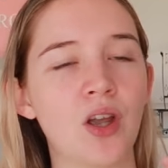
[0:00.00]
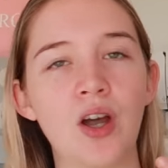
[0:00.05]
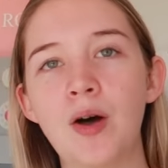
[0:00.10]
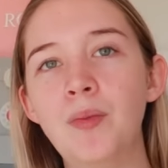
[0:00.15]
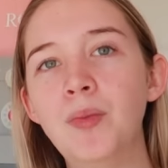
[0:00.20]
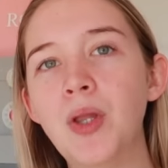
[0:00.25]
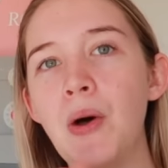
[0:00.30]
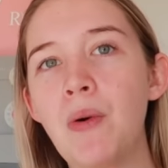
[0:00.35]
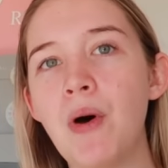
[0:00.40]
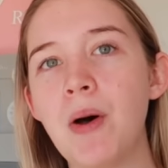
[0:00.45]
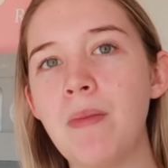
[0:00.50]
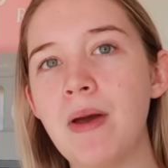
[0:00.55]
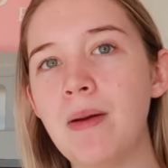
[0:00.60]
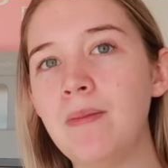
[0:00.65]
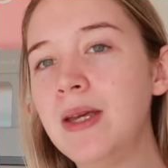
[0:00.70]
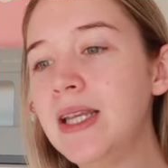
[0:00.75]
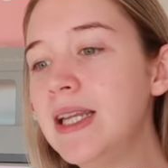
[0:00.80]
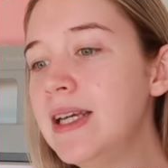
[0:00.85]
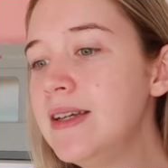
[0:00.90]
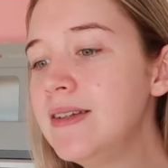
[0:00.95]
I'm low on my
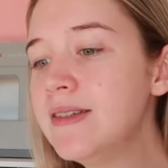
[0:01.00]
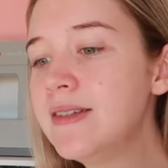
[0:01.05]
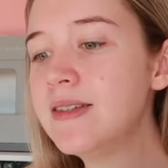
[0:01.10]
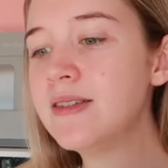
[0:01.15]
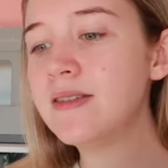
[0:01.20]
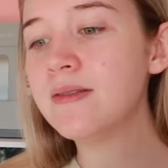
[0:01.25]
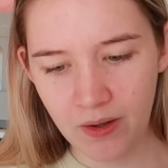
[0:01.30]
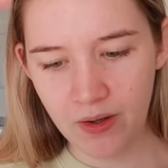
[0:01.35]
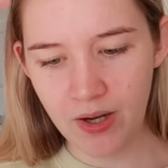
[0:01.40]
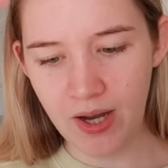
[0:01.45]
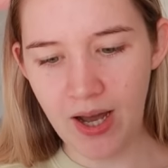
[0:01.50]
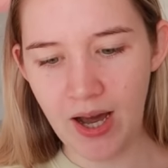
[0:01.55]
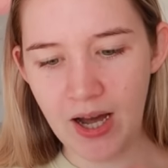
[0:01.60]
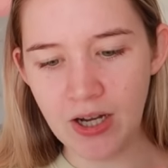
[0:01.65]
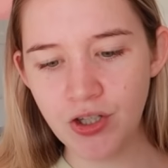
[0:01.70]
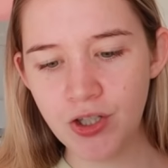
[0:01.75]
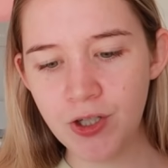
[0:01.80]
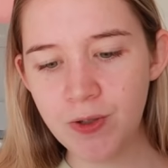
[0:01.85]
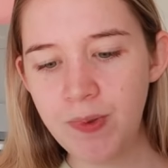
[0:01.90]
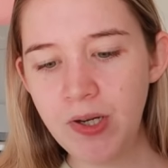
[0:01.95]
minis. Okay, I
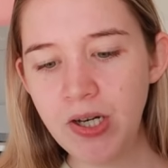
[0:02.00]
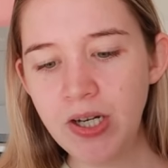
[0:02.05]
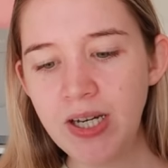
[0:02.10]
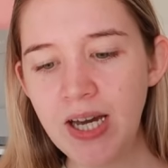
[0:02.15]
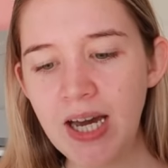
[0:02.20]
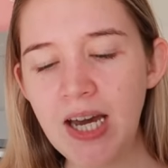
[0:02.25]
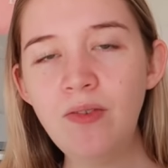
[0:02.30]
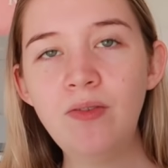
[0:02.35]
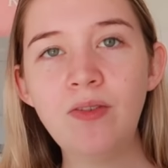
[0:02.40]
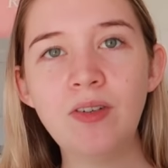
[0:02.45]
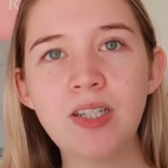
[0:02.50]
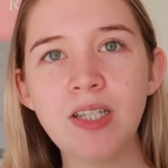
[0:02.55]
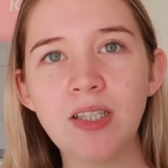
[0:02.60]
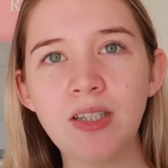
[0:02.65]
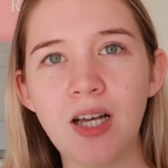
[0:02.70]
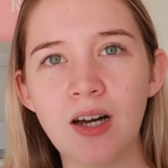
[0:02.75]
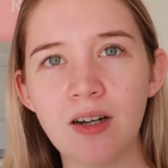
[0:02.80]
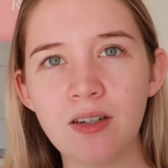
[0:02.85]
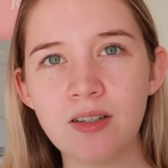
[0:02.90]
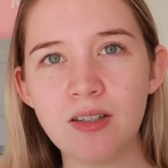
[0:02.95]
should be okay for
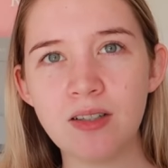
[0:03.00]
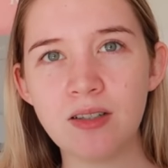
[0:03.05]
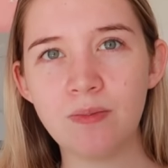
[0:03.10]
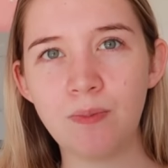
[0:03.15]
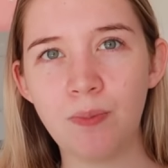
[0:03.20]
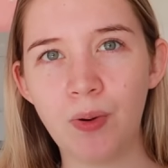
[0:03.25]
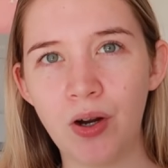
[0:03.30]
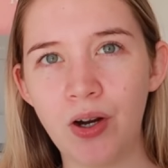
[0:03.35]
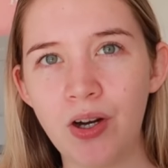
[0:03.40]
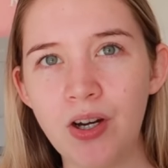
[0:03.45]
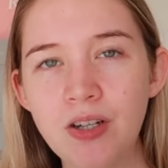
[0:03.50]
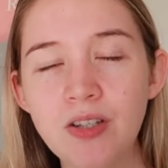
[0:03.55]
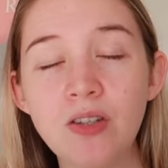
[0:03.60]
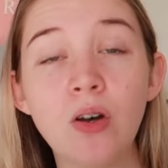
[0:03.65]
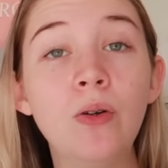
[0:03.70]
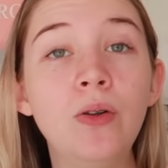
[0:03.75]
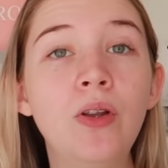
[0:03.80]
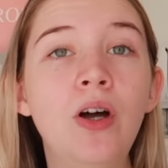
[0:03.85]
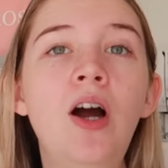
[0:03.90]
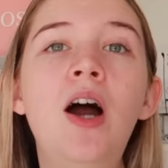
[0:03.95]
deluxe bows.
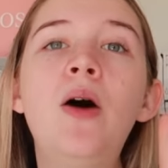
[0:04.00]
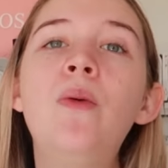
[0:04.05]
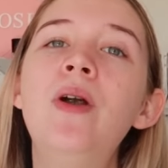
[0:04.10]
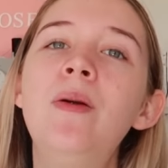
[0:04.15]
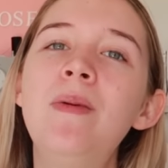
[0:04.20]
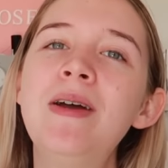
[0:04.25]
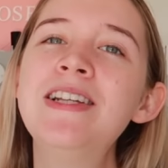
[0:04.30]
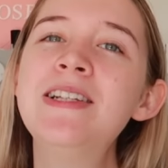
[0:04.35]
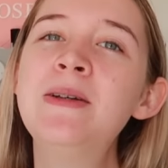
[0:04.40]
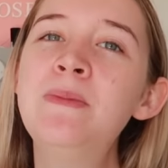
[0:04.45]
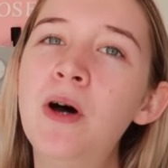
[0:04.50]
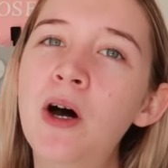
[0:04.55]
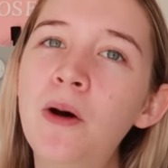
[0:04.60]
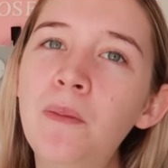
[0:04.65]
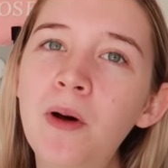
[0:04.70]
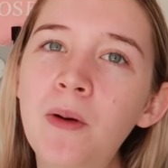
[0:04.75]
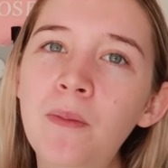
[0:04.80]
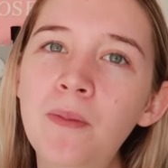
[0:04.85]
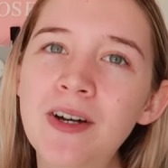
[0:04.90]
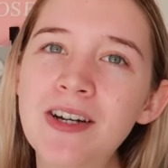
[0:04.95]
Although I want to make some
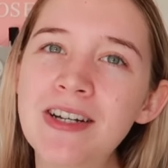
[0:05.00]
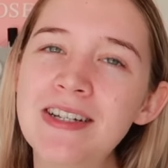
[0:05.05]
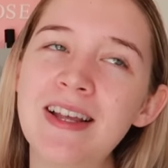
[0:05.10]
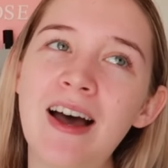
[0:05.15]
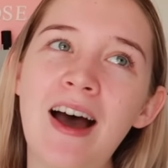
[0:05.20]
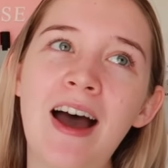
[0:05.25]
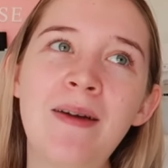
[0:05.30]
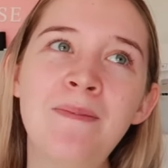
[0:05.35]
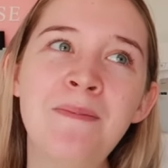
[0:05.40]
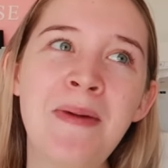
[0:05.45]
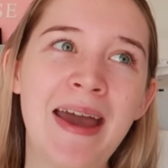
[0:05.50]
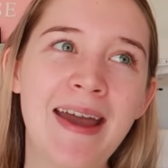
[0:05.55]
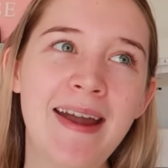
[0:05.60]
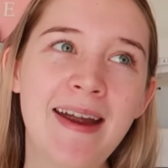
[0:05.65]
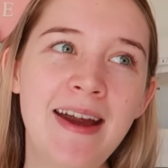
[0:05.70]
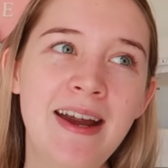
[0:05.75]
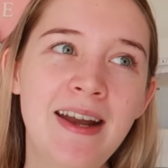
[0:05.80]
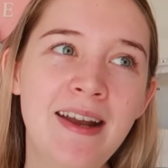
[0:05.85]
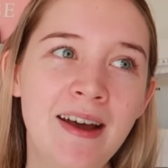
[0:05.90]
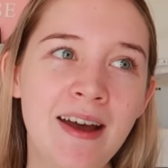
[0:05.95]
pom-pom bows. I
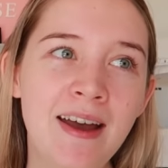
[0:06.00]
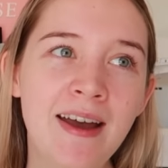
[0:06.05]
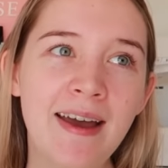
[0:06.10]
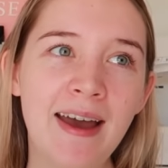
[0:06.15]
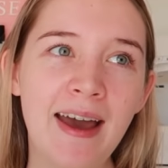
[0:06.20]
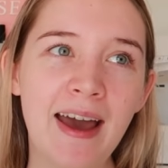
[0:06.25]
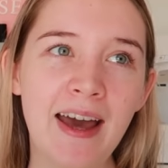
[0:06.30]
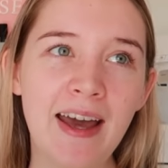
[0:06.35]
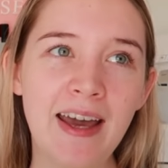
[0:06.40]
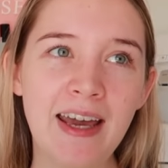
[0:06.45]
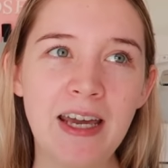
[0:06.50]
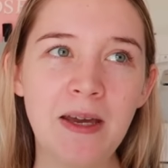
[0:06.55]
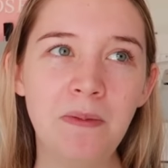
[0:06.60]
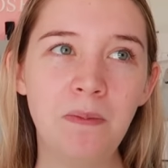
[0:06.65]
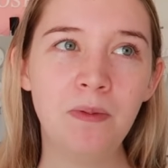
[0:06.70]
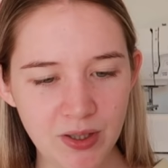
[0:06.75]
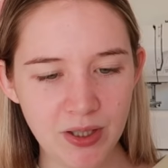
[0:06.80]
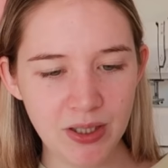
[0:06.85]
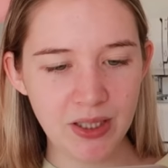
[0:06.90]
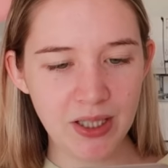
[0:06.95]
made a
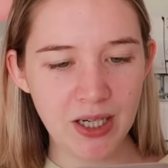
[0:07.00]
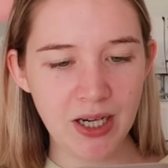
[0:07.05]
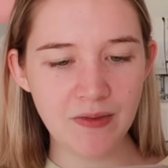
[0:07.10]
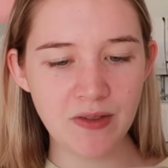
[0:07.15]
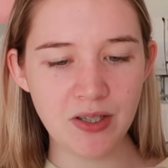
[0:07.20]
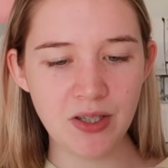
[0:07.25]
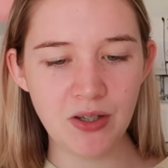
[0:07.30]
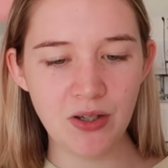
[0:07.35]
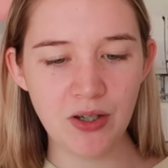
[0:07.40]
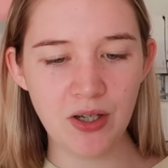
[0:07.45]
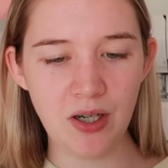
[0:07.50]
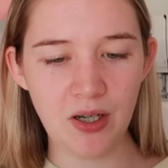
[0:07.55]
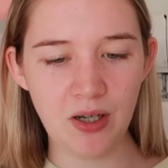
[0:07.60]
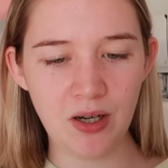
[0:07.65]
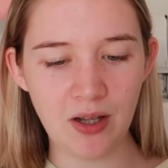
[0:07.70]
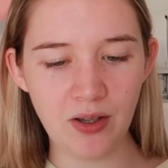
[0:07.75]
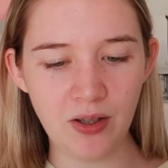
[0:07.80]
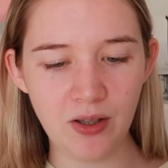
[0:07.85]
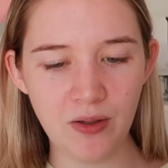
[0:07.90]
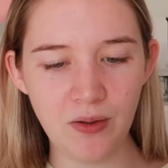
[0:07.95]
heap. Really gonna have to do
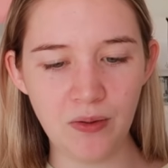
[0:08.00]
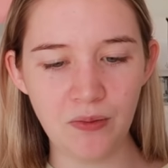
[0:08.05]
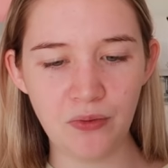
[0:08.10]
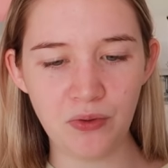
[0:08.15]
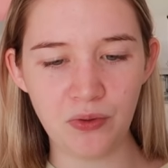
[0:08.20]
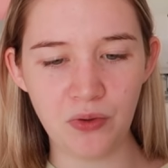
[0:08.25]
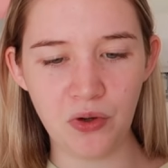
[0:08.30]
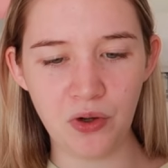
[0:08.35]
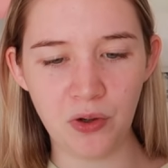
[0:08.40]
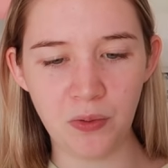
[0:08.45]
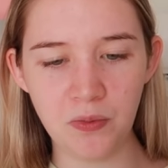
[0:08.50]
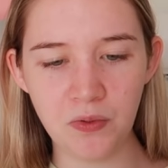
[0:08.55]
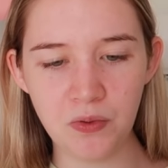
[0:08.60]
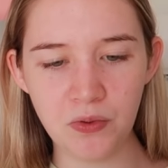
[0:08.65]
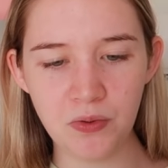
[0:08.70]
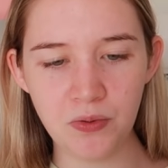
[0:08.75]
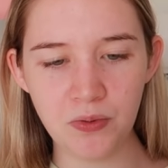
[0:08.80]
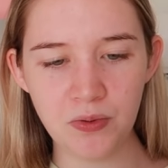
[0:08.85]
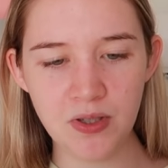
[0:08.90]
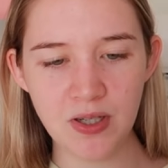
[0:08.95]
a lot of
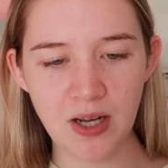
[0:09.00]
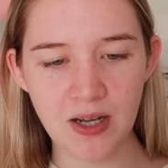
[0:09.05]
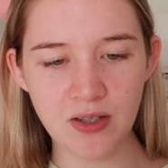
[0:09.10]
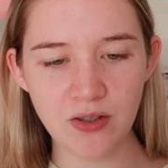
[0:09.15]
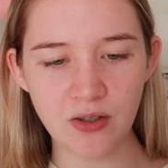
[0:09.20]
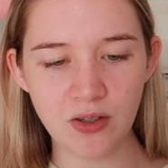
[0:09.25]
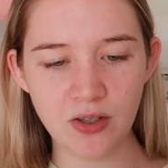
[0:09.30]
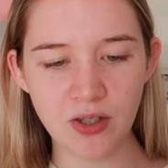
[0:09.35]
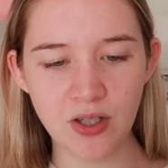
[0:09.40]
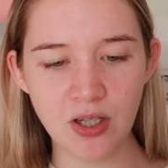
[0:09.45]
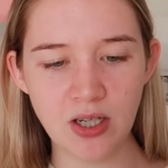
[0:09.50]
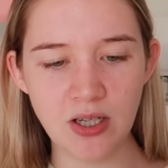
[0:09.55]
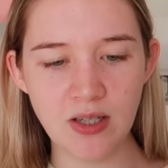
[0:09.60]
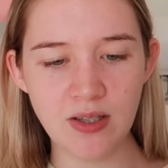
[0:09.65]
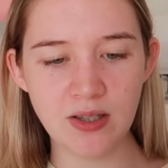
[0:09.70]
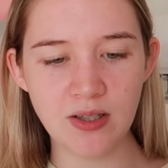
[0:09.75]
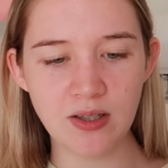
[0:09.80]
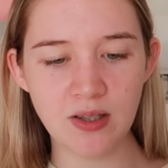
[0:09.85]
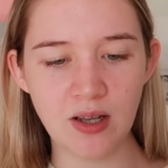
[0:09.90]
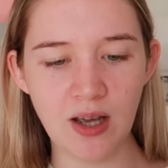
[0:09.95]
normal size
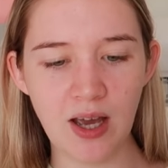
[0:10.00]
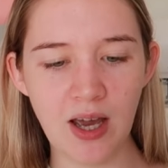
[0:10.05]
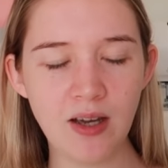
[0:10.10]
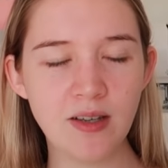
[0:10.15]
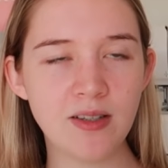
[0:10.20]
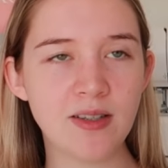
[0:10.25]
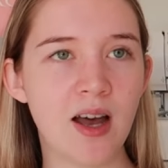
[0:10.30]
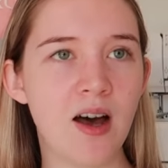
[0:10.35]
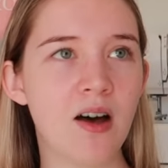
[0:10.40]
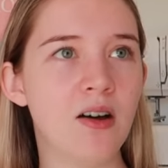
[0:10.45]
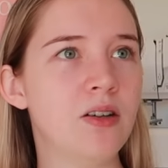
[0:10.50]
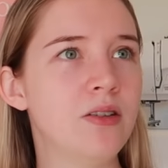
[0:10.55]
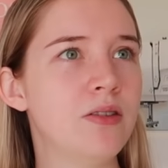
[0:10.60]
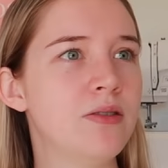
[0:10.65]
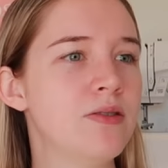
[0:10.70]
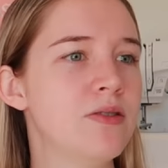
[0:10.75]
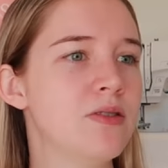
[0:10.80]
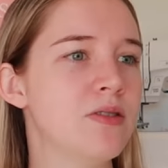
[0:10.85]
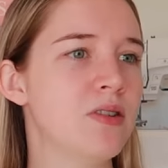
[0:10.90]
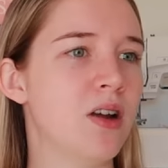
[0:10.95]
scrunchies.
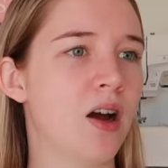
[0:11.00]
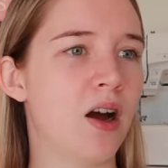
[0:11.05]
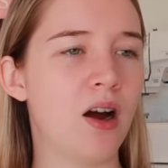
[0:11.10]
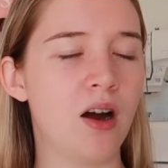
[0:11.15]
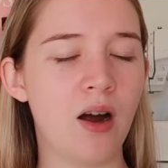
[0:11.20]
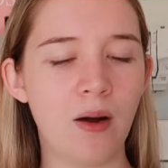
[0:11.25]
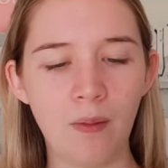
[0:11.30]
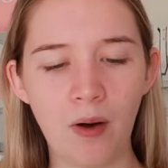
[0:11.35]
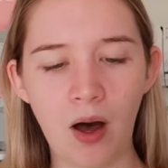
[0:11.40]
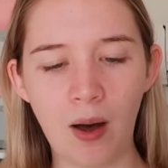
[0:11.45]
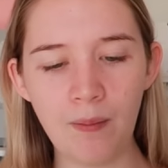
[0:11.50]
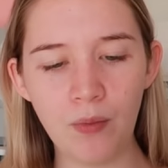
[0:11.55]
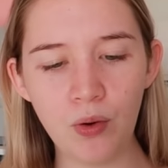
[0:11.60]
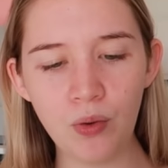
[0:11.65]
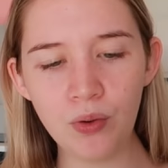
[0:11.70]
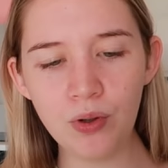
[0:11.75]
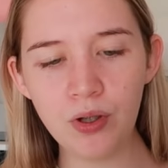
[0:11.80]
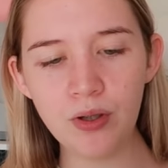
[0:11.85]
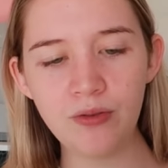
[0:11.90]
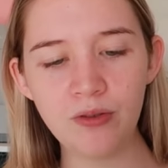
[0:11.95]
XLs, no, I'm
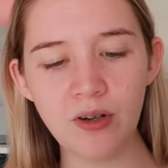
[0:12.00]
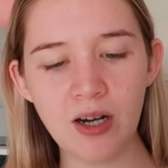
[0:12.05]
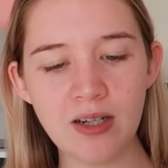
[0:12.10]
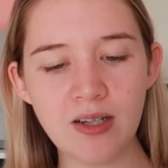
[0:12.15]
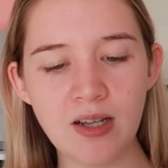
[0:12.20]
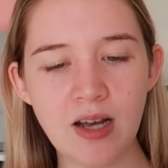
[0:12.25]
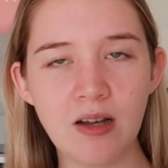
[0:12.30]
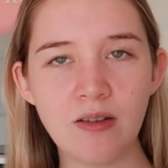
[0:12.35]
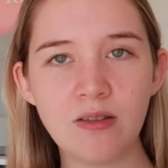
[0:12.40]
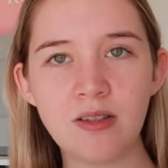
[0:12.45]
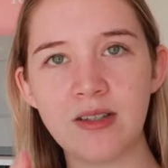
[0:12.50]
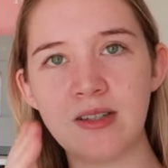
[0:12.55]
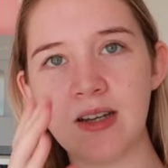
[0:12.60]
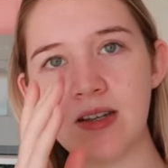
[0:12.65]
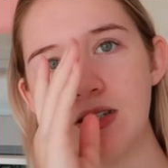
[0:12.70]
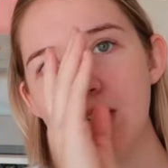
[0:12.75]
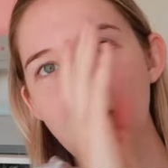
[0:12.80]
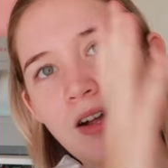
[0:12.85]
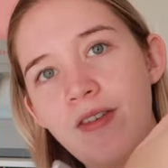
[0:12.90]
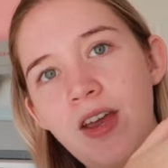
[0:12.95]
all good for XLs because I
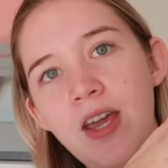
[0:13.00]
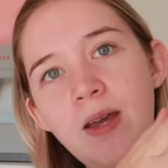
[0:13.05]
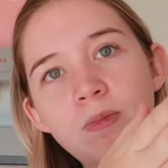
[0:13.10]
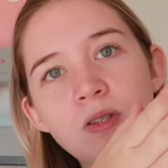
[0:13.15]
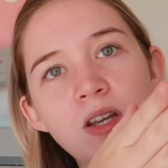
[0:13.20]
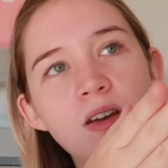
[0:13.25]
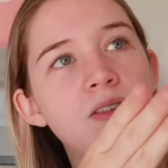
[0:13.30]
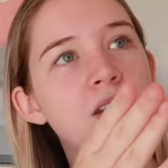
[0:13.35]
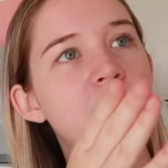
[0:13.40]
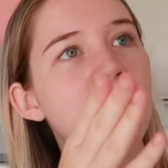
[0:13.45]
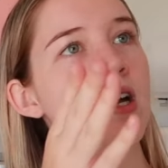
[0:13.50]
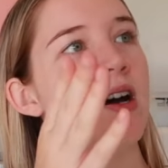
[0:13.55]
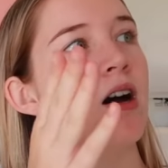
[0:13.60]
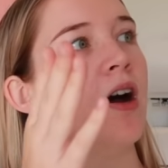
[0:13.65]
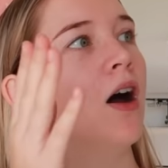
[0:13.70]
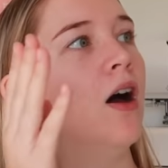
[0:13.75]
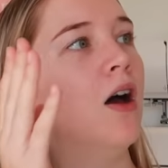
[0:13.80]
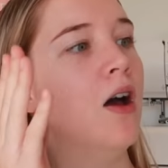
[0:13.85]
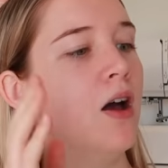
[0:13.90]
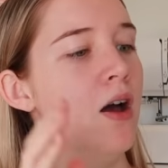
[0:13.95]
still have heaps over
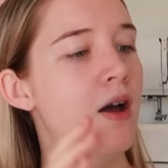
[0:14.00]
here.